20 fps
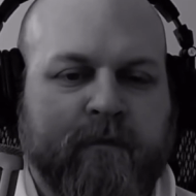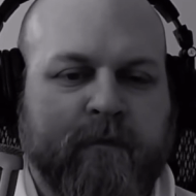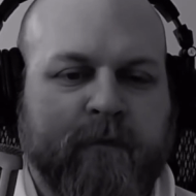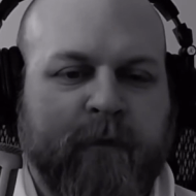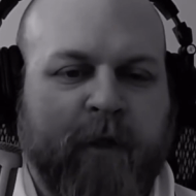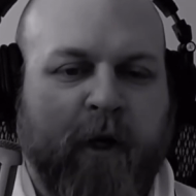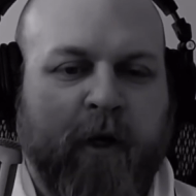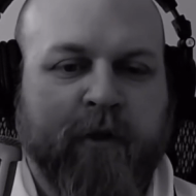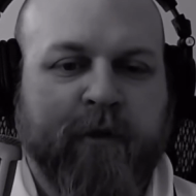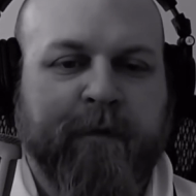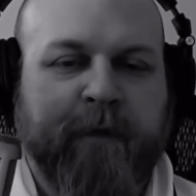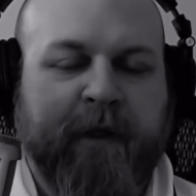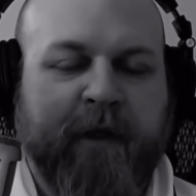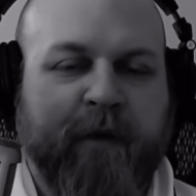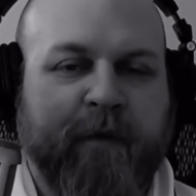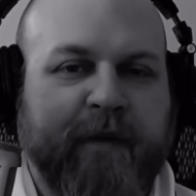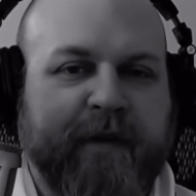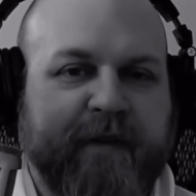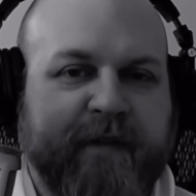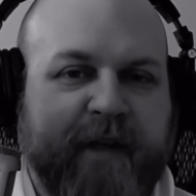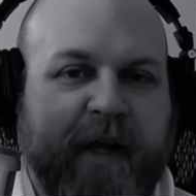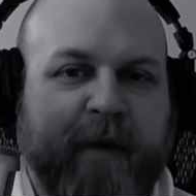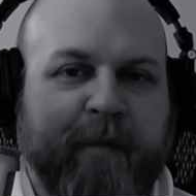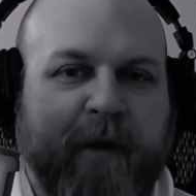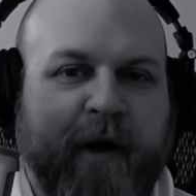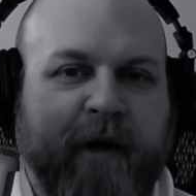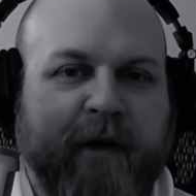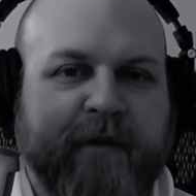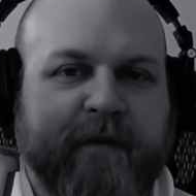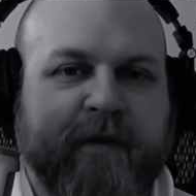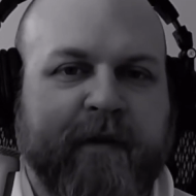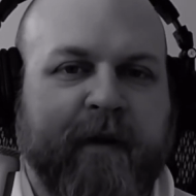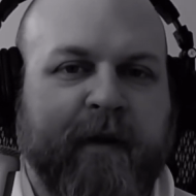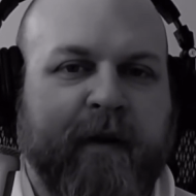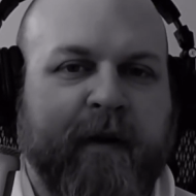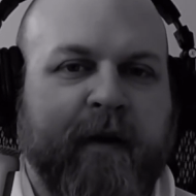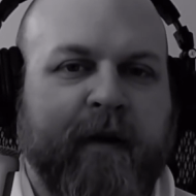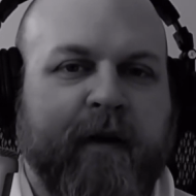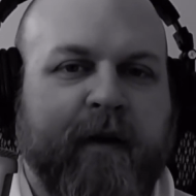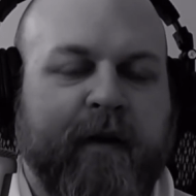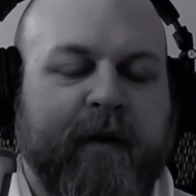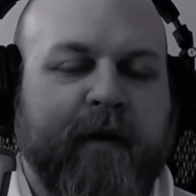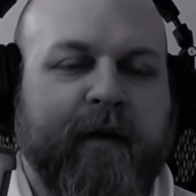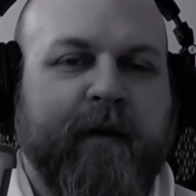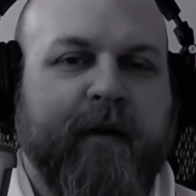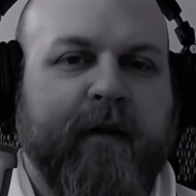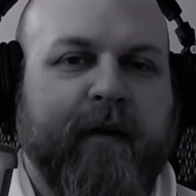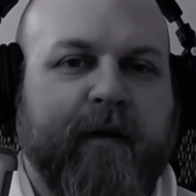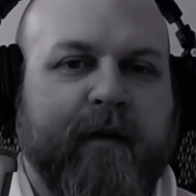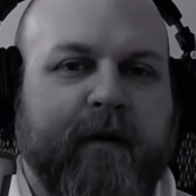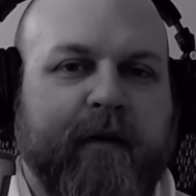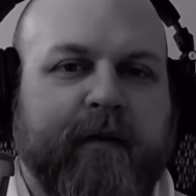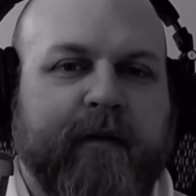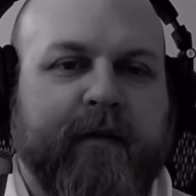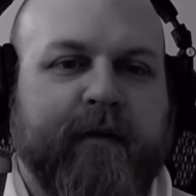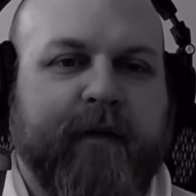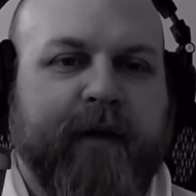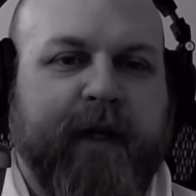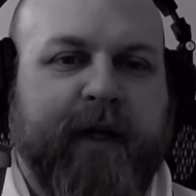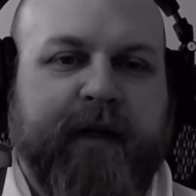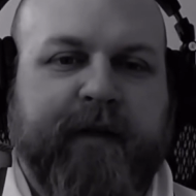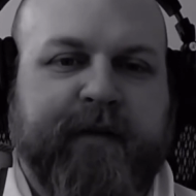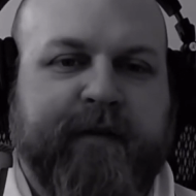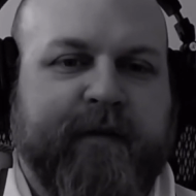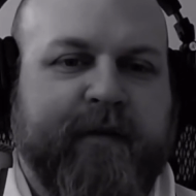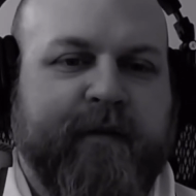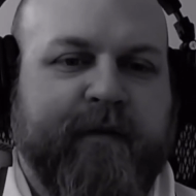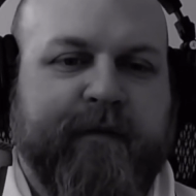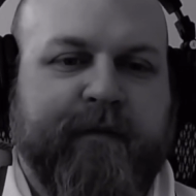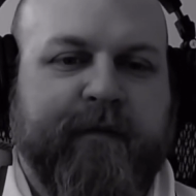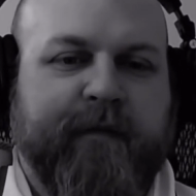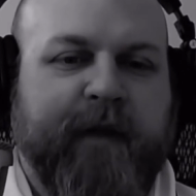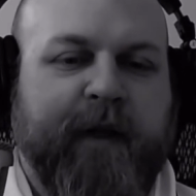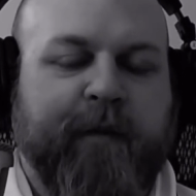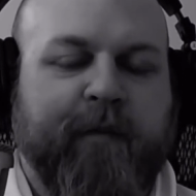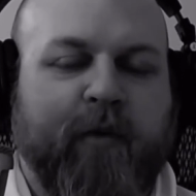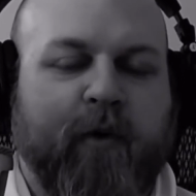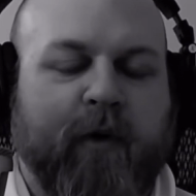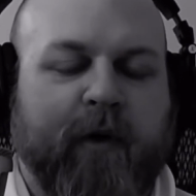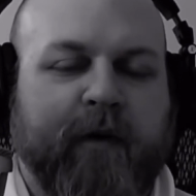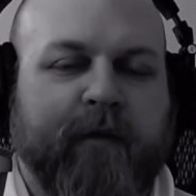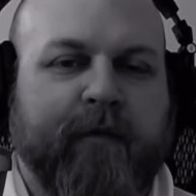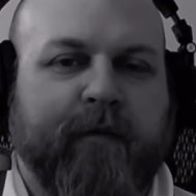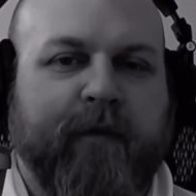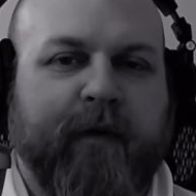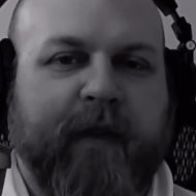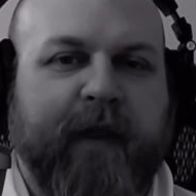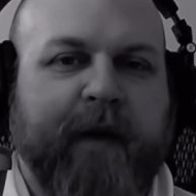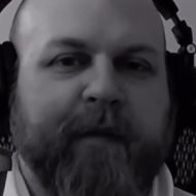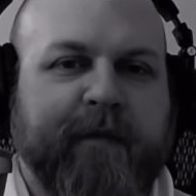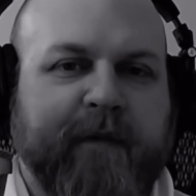Ultimately, with the sandbox, it's important for them